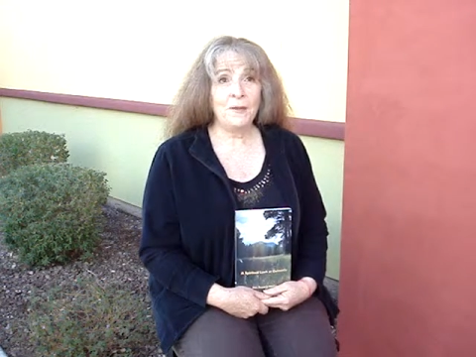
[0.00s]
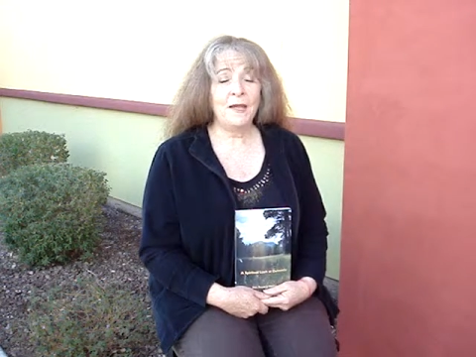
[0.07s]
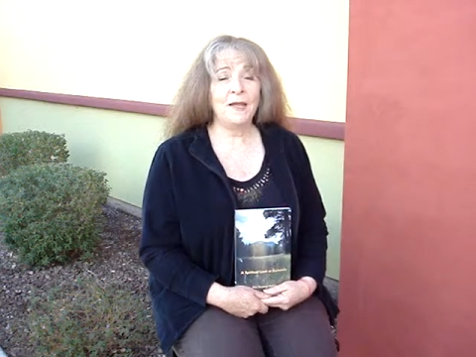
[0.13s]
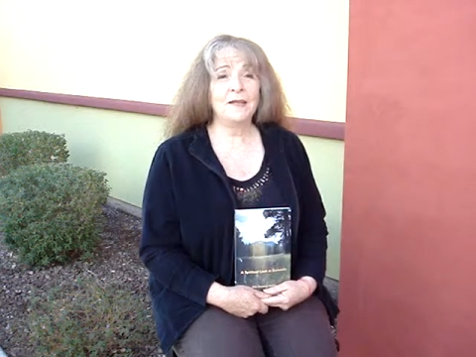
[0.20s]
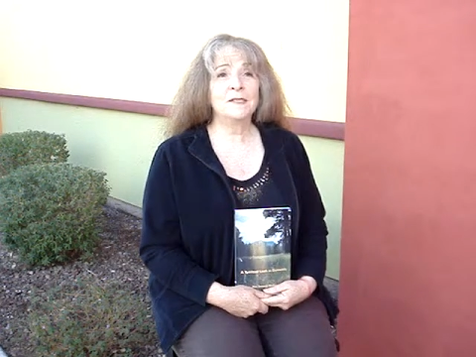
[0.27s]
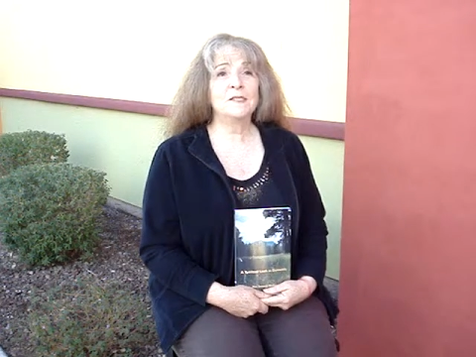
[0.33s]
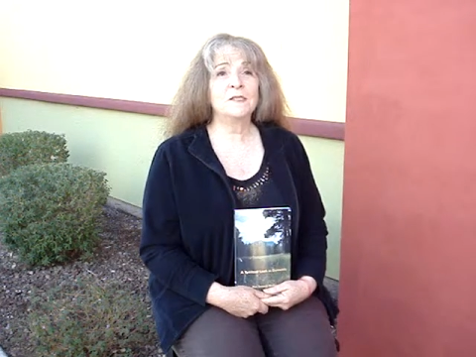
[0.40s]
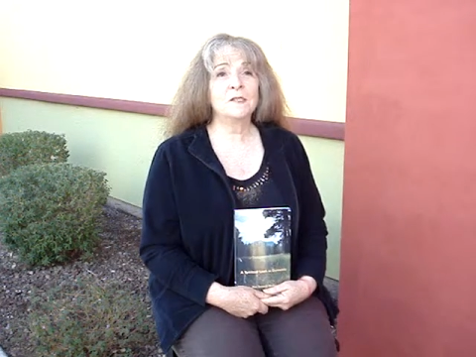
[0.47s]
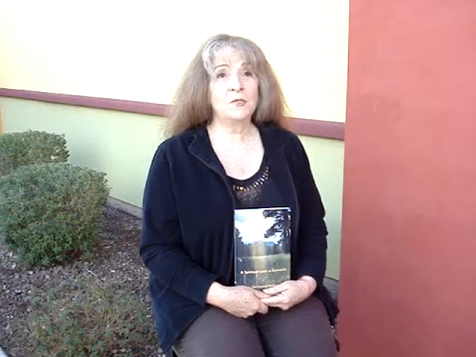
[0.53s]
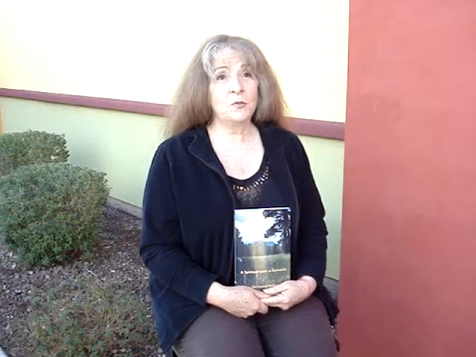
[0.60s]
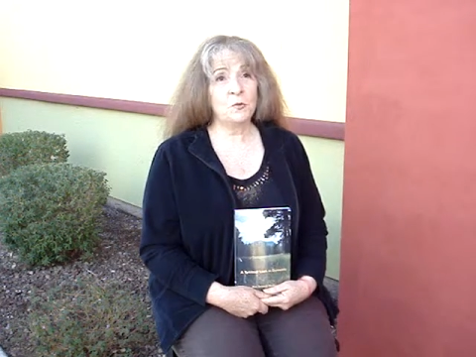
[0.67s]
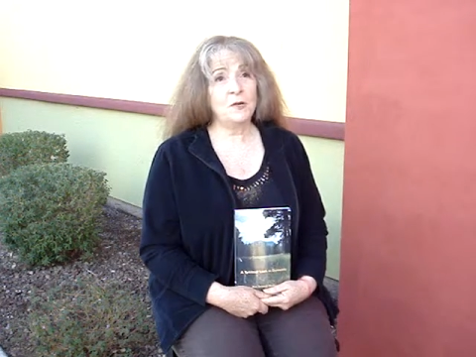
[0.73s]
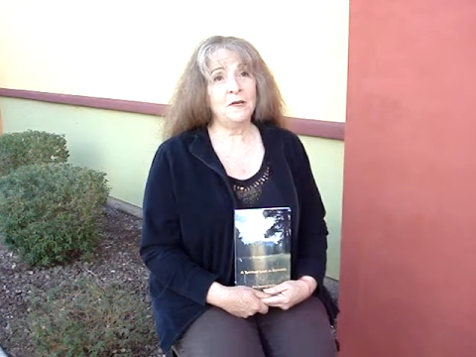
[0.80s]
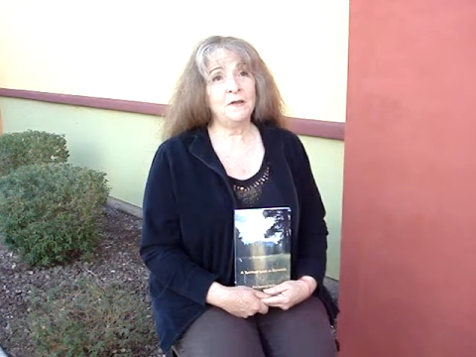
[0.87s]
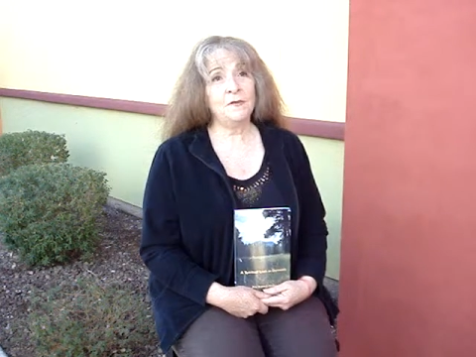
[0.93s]
And it's the
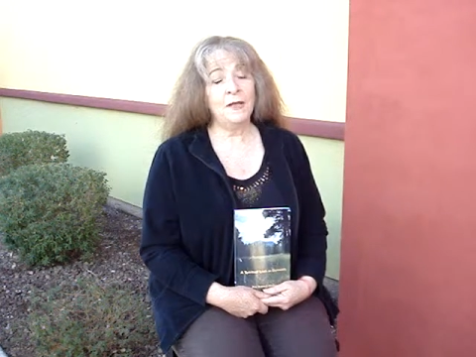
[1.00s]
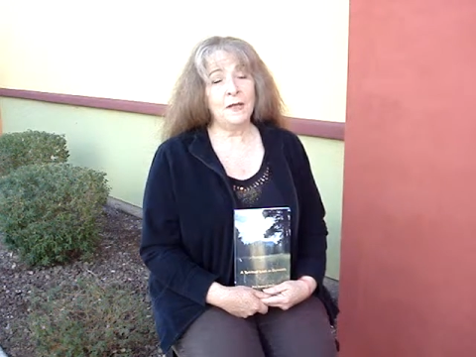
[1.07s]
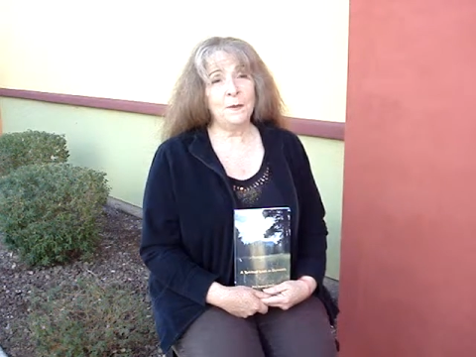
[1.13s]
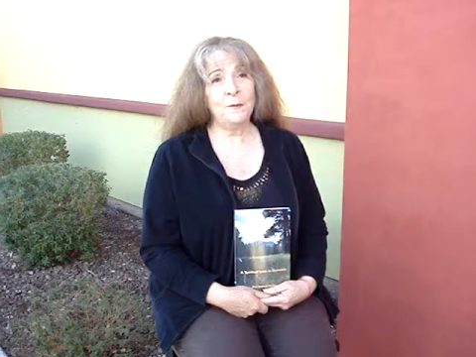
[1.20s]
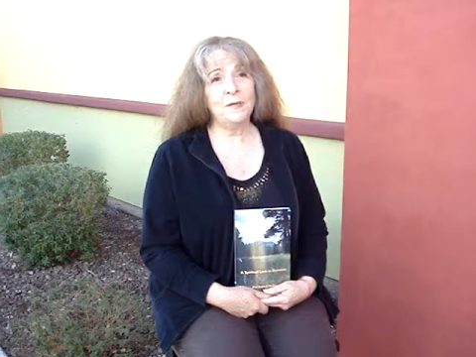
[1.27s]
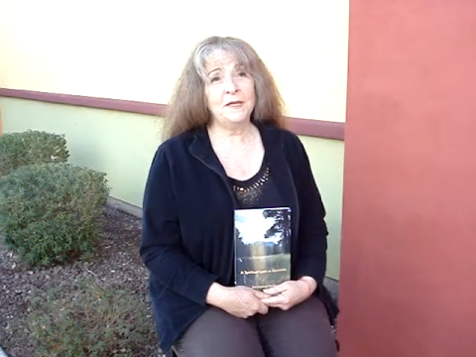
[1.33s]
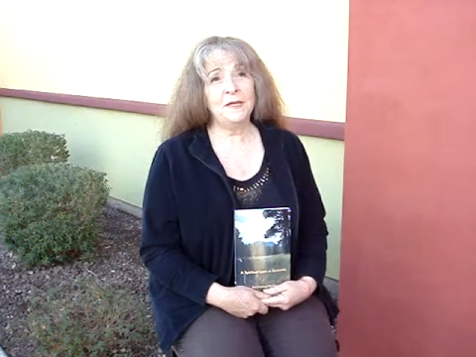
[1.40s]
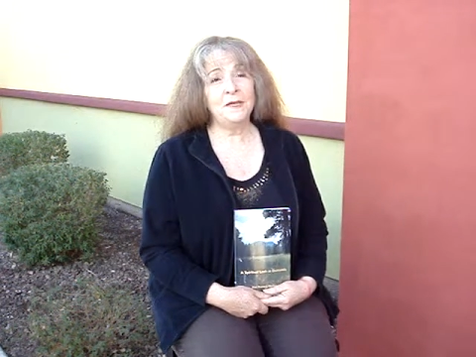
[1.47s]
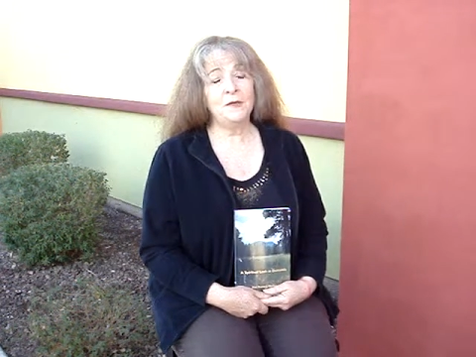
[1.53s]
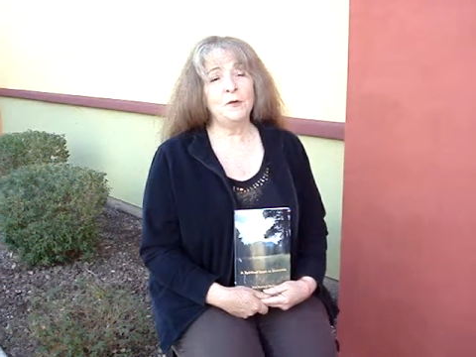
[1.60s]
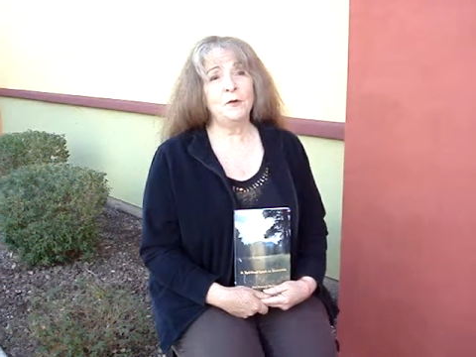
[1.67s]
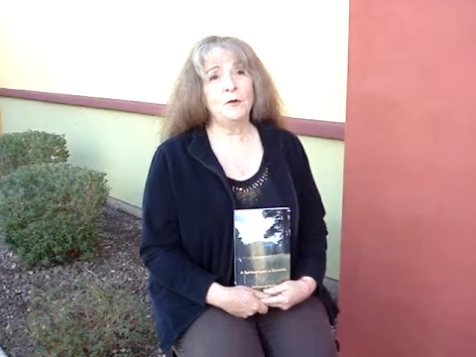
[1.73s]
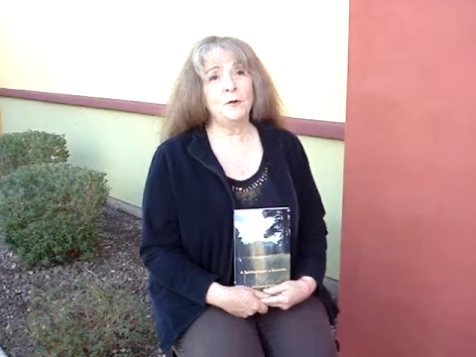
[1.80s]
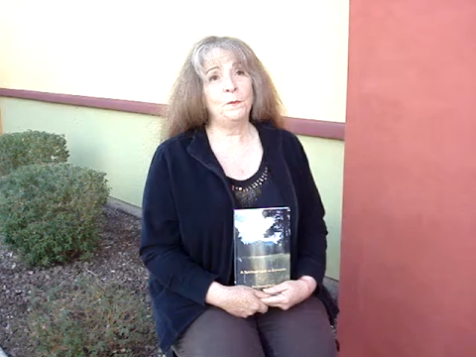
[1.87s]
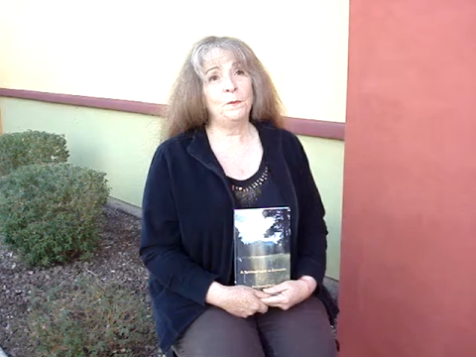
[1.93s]
story of Emily and
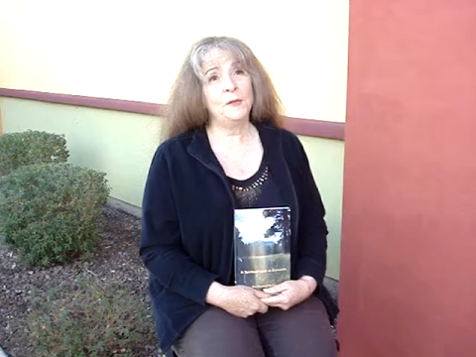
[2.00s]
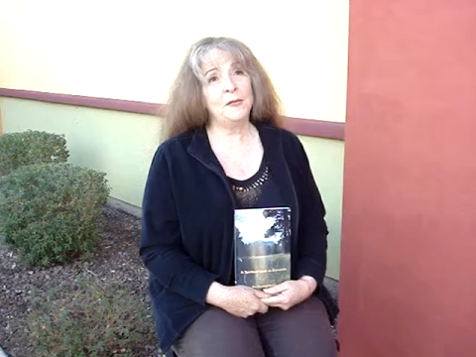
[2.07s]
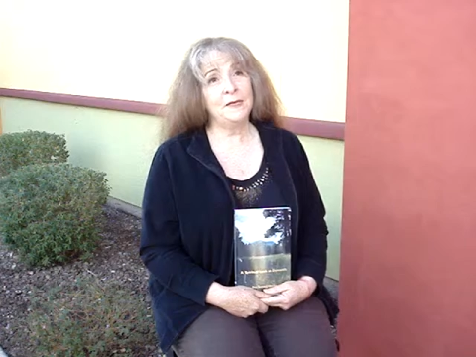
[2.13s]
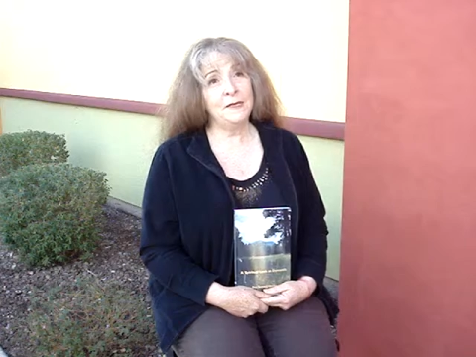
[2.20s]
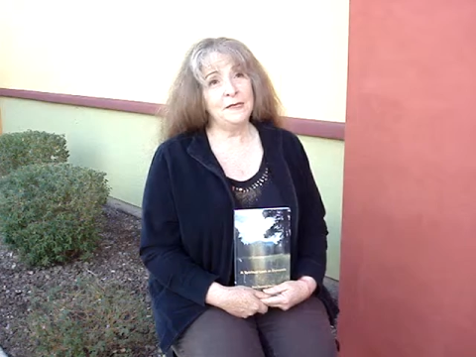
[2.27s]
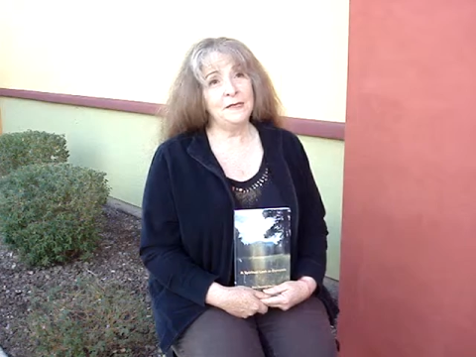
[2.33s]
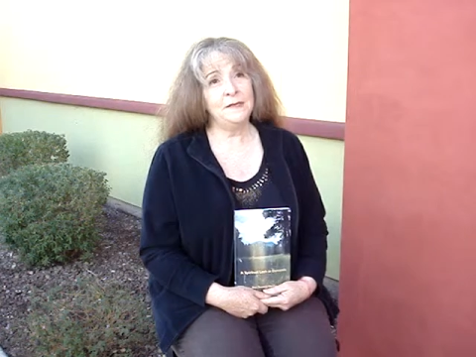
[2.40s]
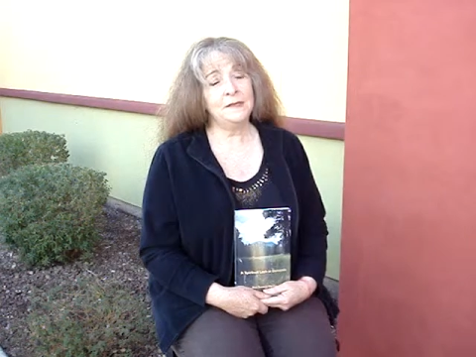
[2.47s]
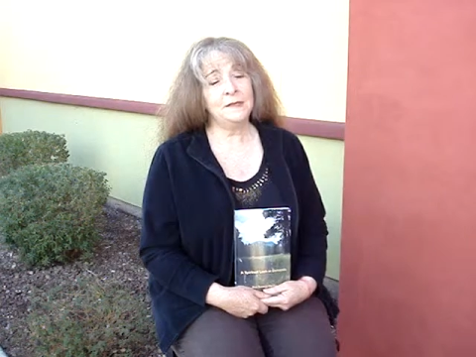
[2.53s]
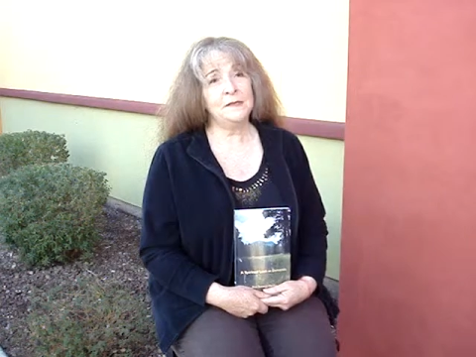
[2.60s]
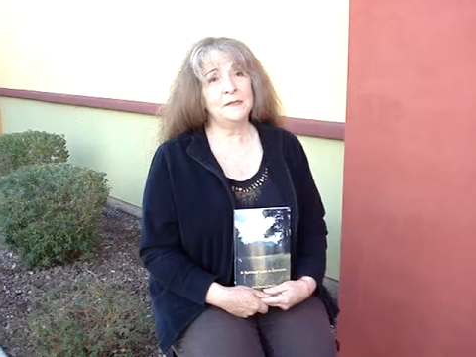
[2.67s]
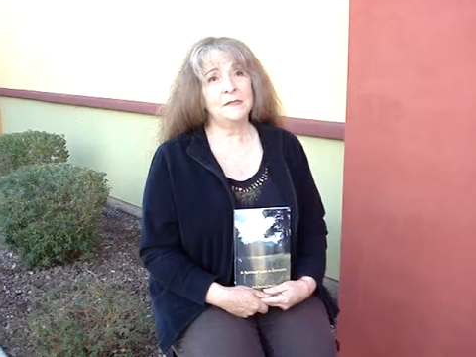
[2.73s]
her abilities